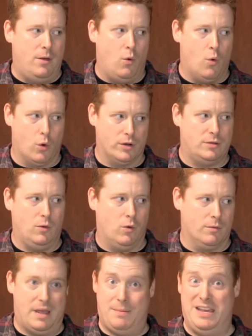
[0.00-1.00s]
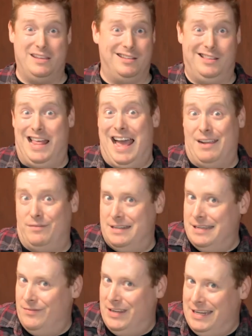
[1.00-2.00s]
or or maybe a live
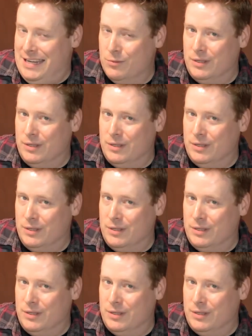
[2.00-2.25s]
DVD